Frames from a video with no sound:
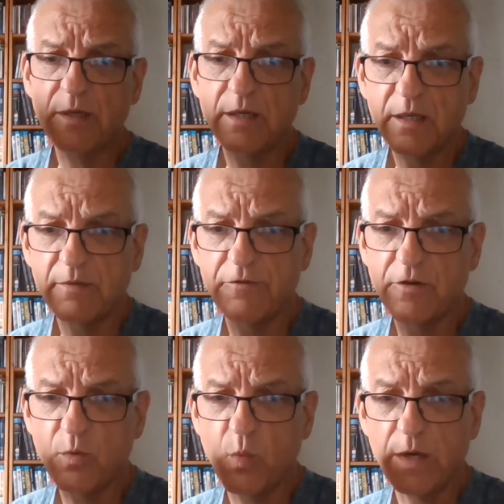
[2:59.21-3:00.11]

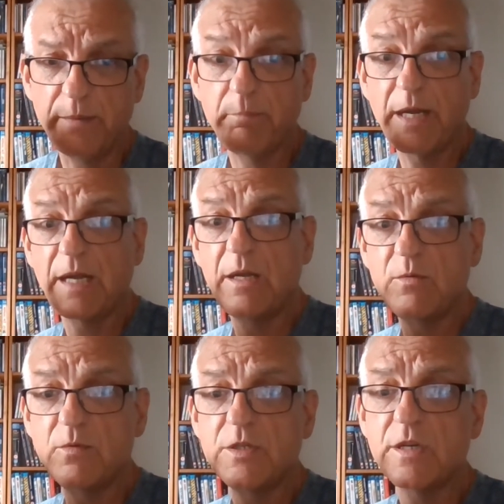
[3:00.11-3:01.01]
for £1.